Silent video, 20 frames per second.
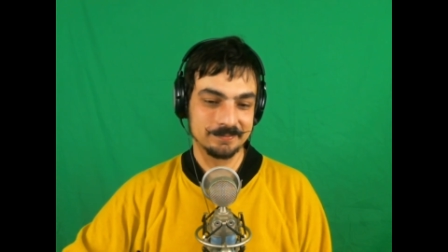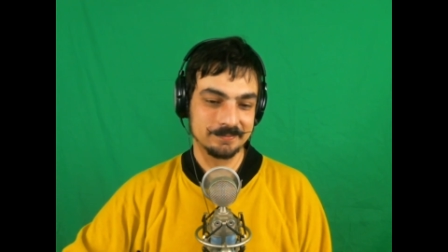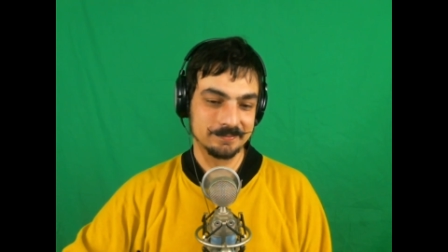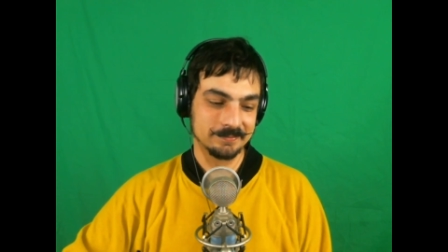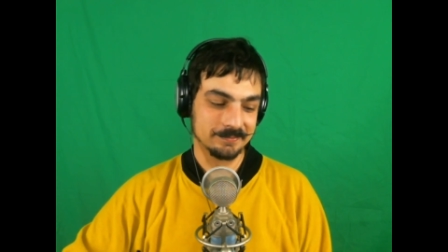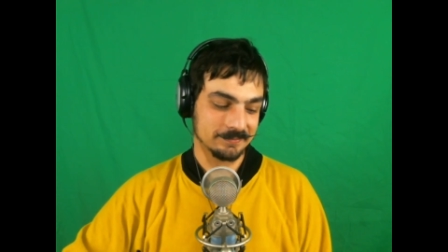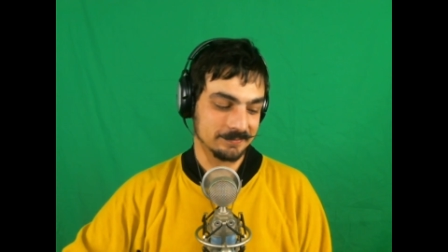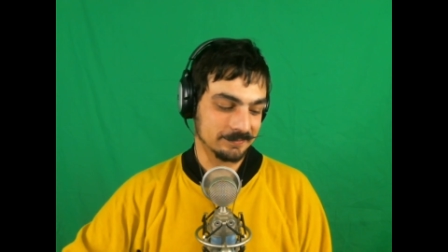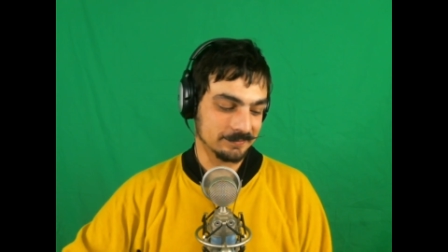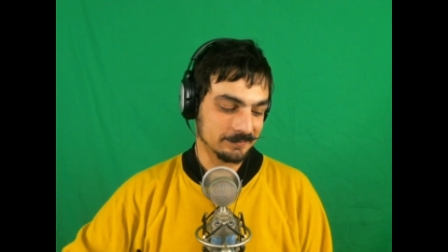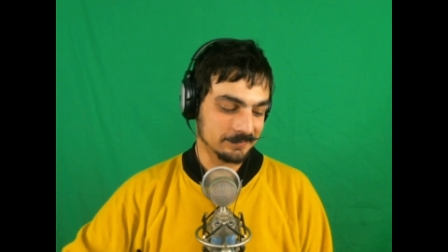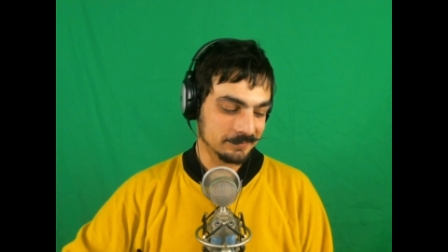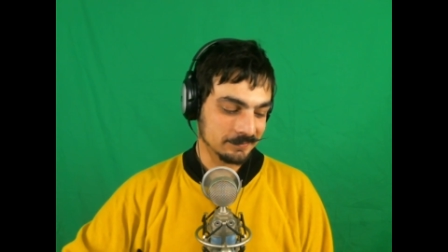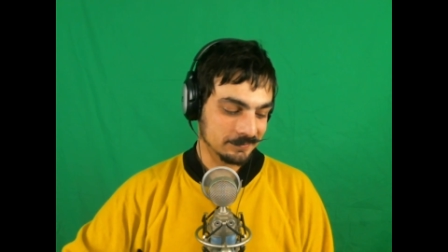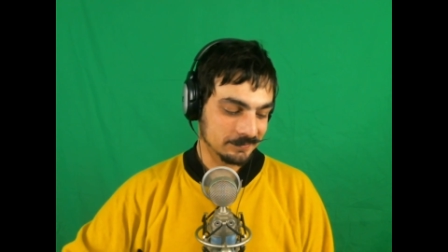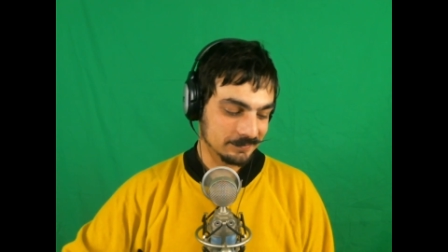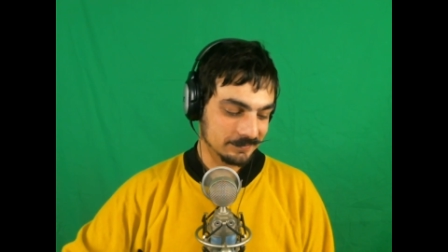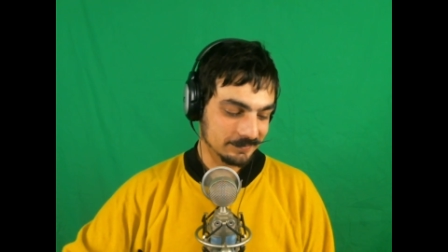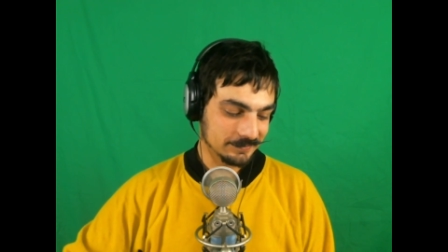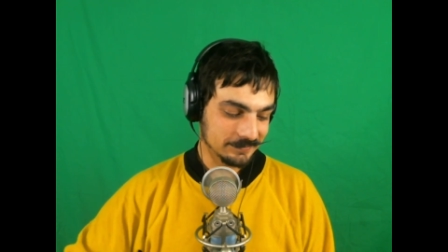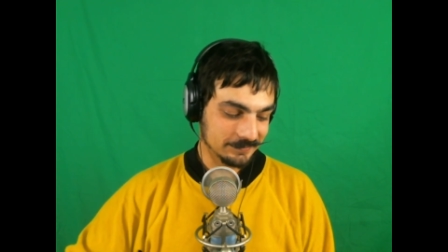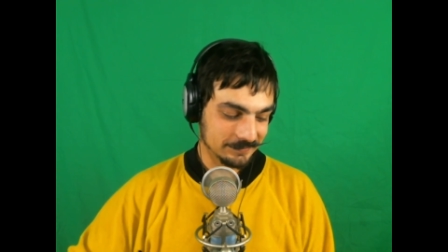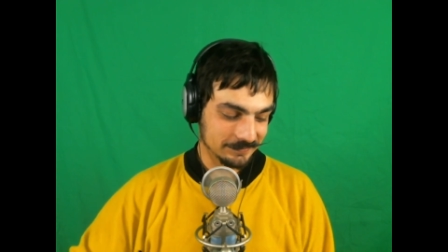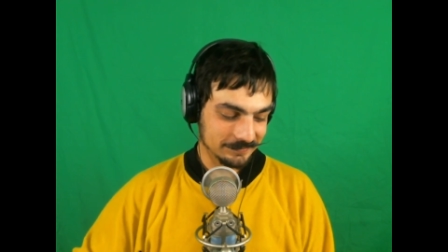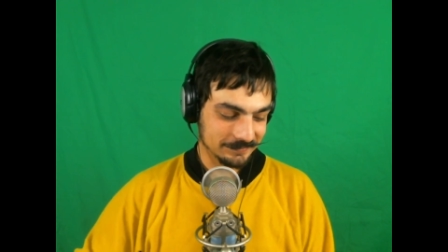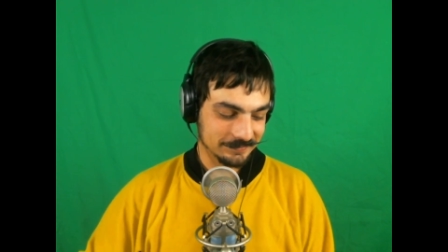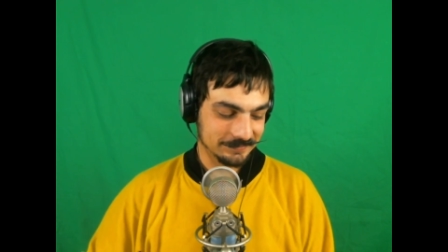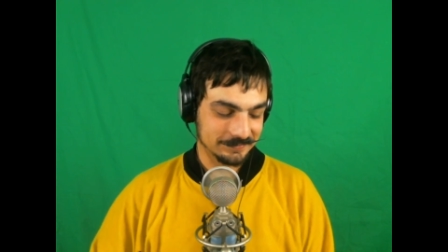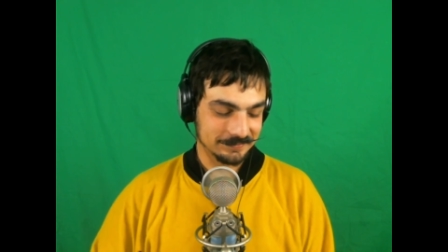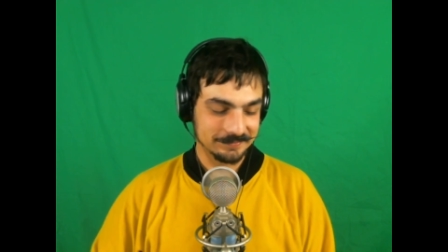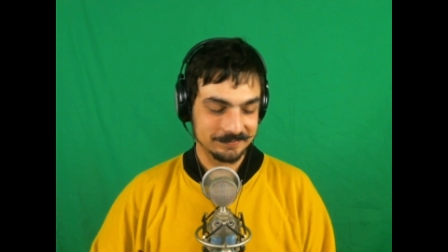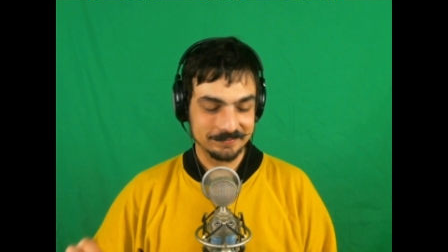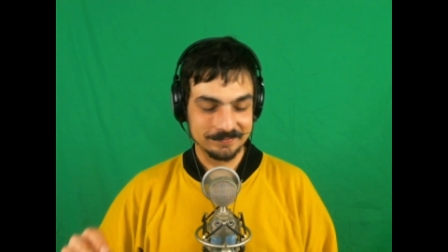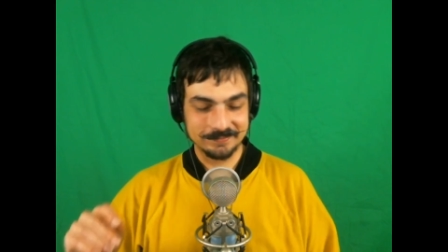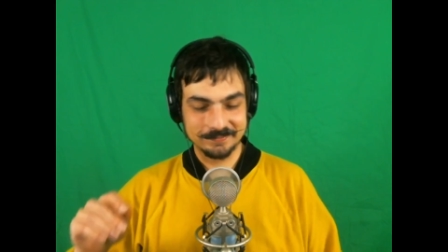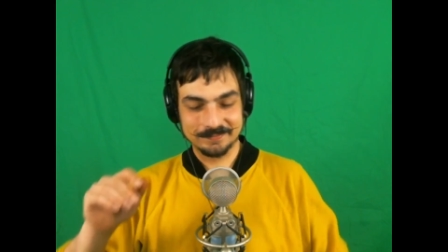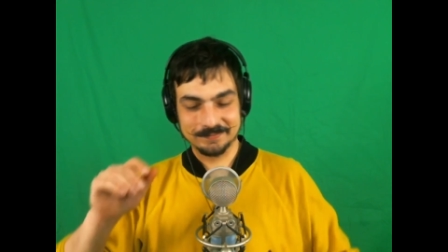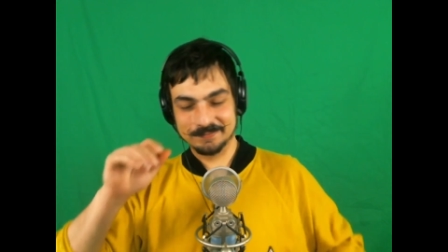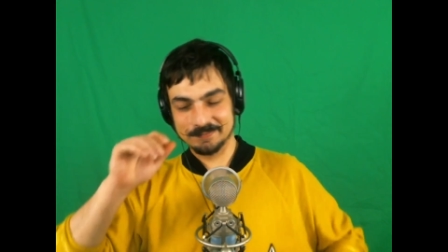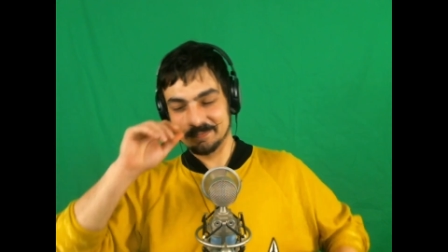fun. All
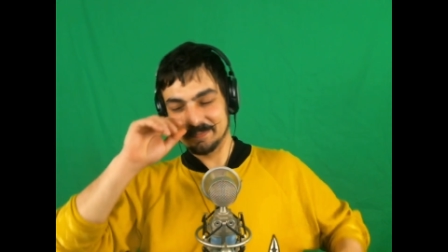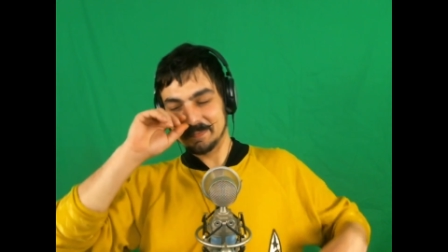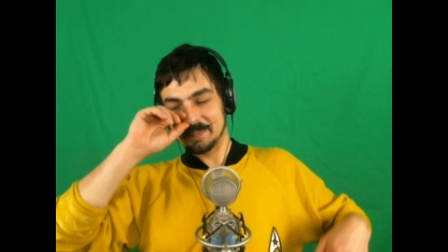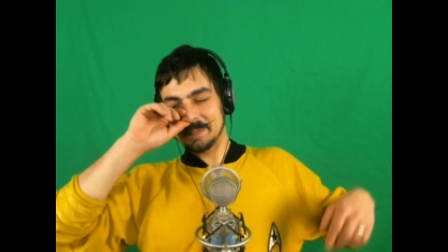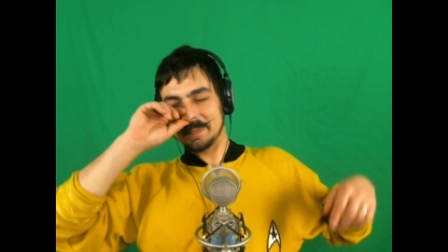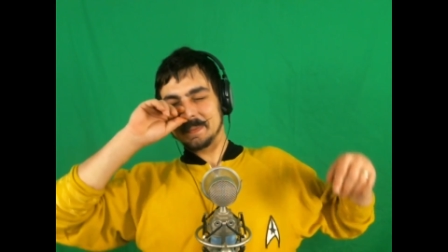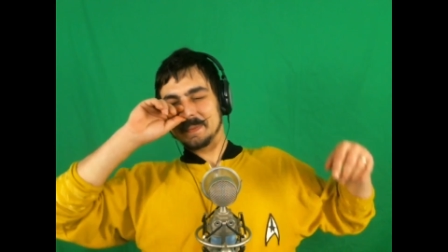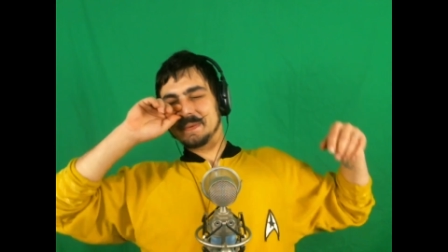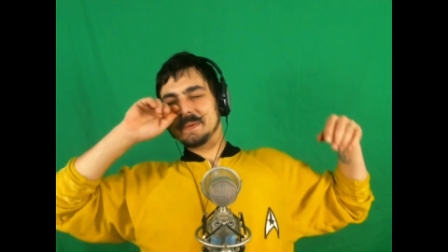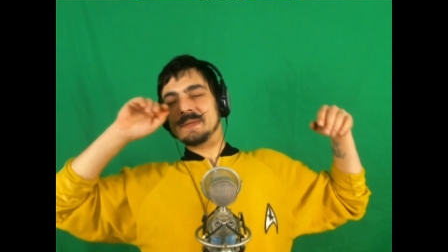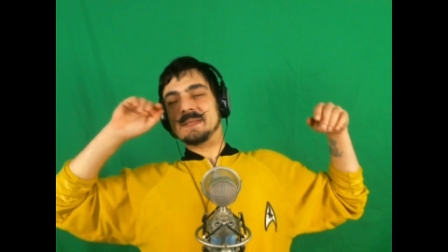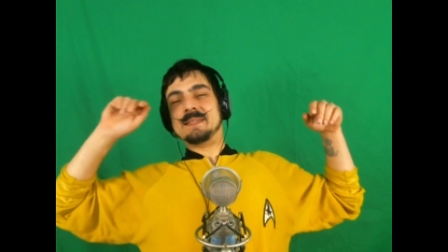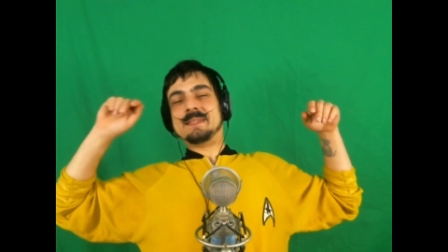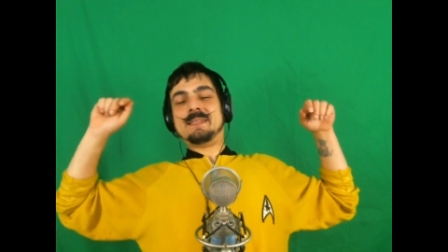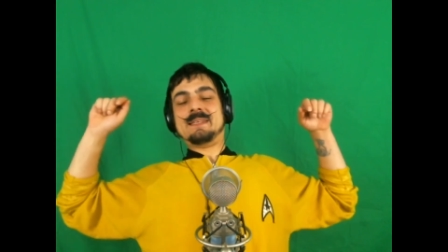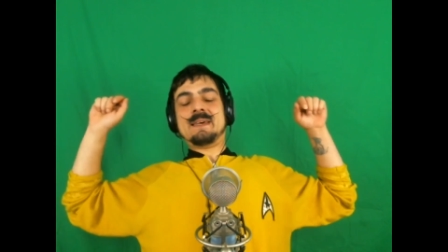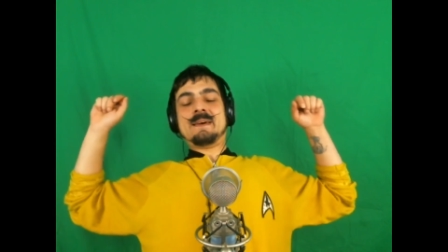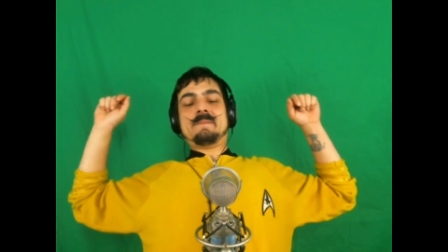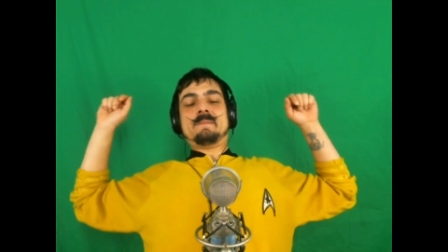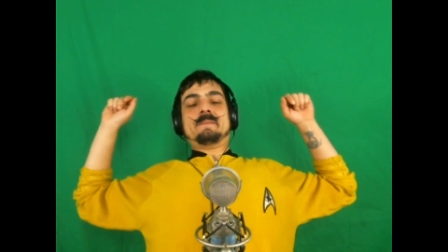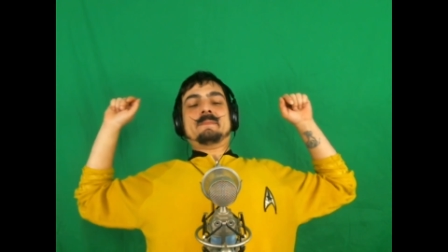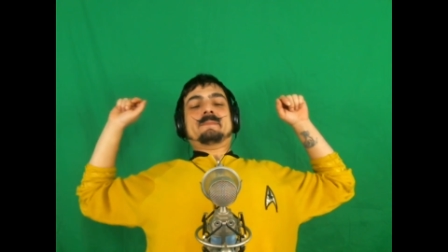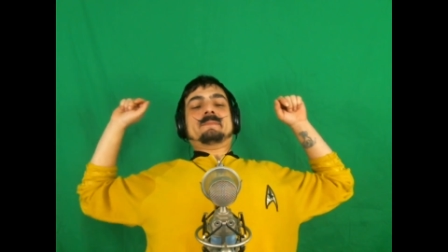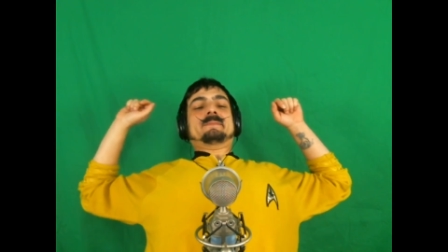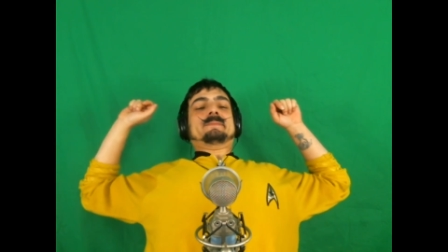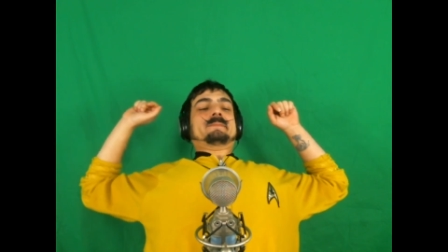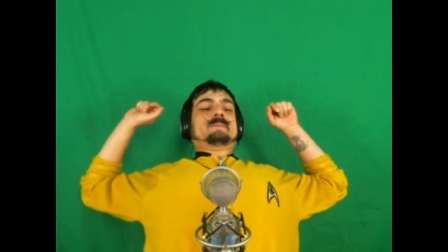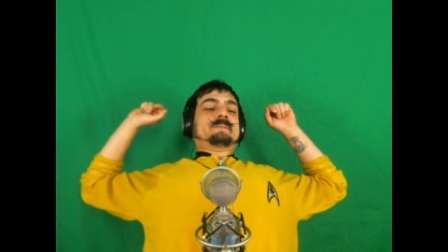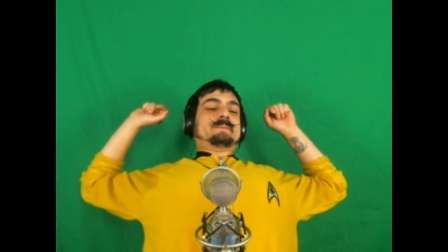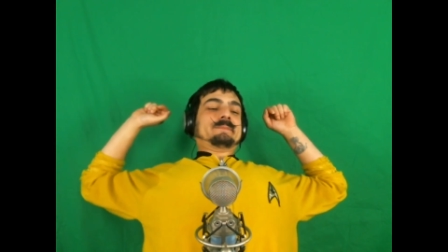right, you about ready? Yep.